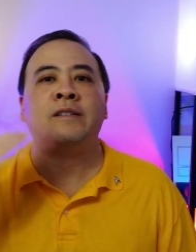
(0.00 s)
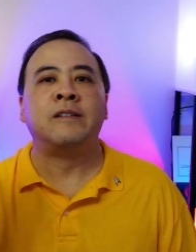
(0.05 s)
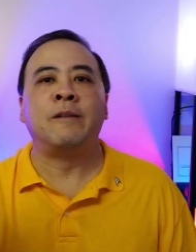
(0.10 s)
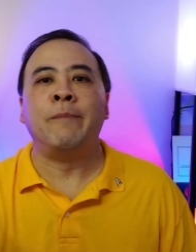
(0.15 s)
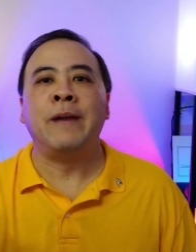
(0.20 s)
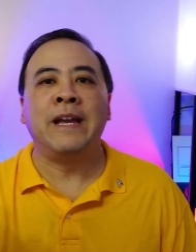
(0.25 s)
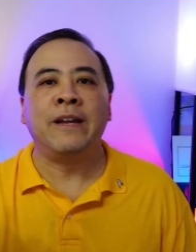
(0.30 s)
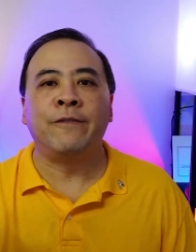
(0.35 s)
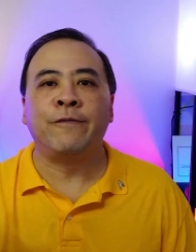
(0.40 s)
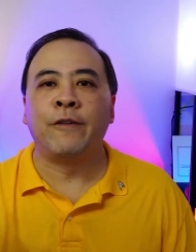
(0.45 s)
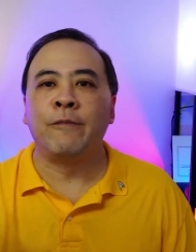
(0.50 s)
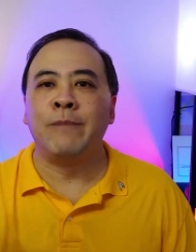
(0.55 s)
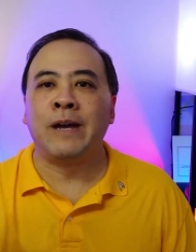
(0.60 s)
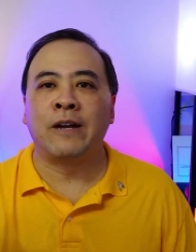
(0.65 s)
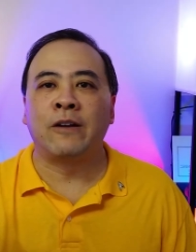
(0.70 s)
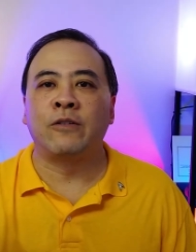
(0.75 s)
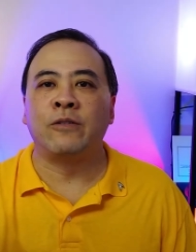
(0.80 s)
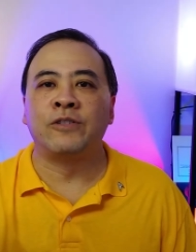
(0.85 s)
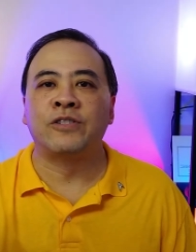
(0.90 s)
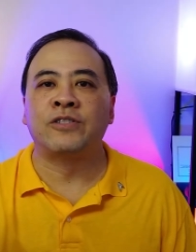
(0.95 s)
The demand for
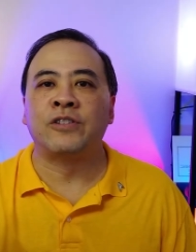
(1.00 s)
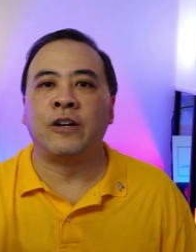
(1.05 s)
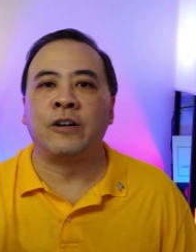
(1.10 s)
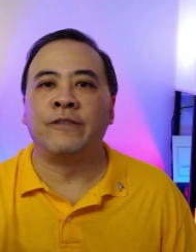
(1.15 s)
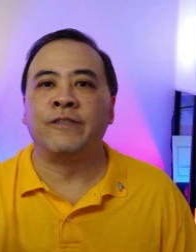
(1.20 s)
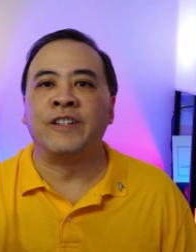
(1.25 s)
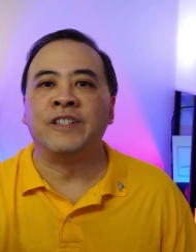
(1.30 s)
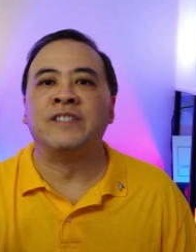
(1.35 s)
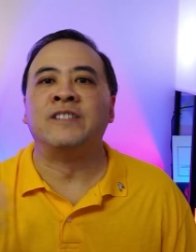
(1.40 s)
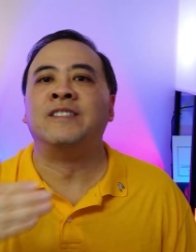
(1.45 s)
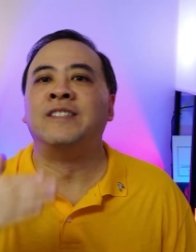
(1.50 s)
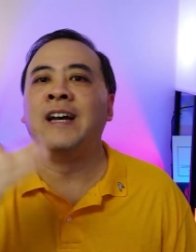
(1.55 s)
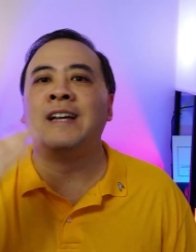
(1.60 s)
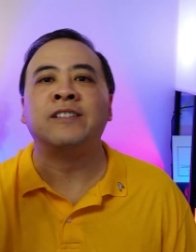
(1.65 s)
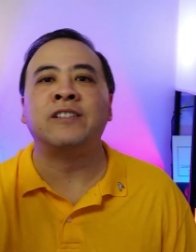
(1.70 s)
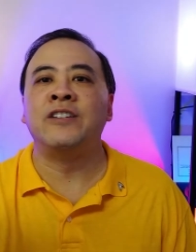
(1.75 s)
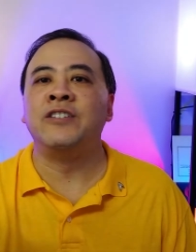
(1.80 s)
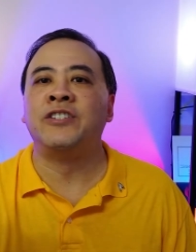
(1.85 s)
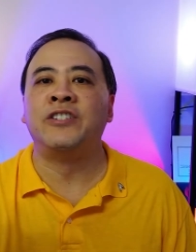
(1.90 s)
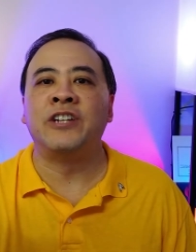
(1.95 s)
medical service
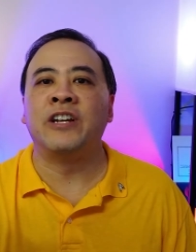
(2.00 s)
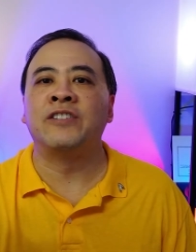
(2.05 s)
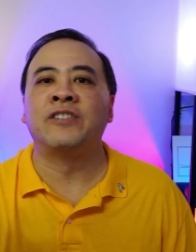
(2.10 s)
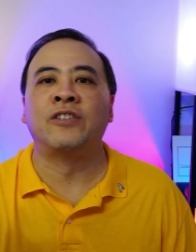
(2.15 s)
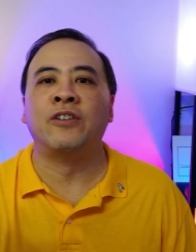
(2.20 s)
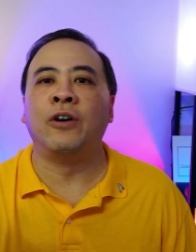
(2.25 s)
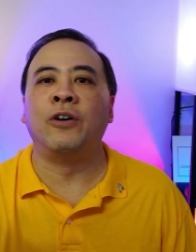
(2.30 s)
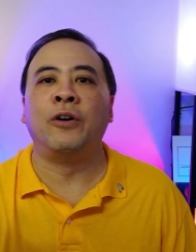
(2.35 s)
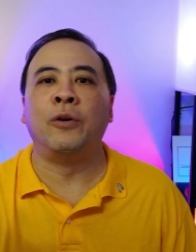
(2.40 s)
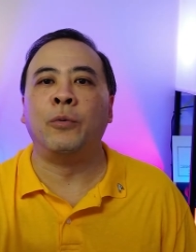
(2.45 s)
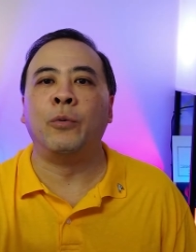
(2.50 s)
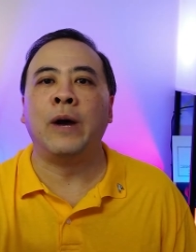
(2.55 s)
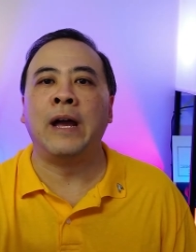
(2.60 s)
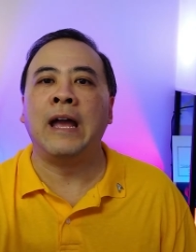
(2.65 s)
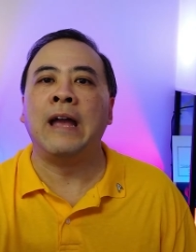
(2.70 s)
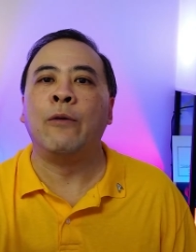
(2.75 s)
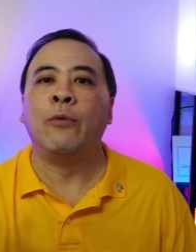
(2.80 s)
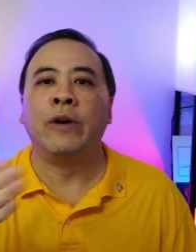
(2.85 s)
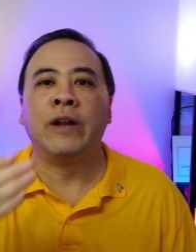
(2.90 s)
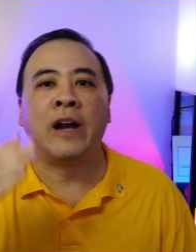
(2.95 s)
doesn't just go
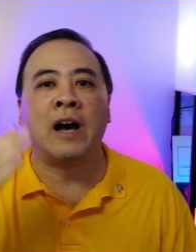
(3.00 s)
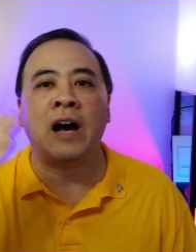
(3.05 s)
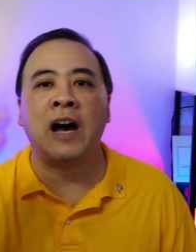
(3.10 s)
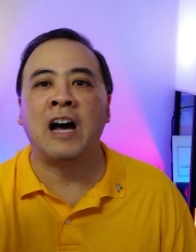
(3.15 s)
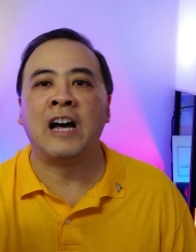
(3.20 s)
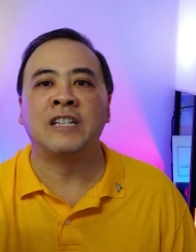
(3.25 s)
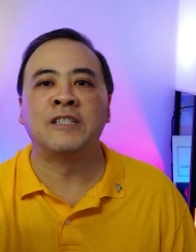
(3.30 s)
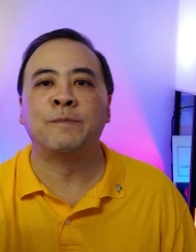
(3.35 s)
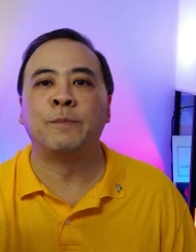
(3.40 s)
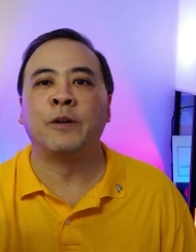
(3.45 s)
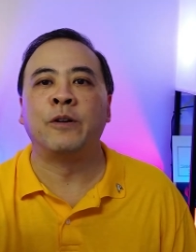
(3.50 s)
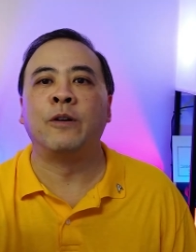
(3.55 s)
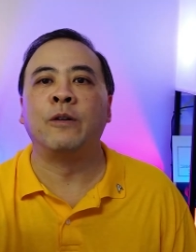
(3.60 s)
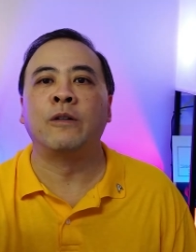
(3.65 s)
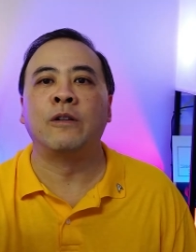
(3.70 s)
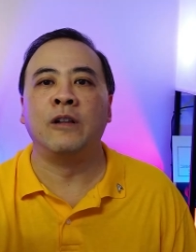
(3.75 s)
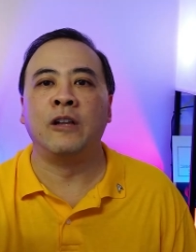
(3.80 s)
away when a hospital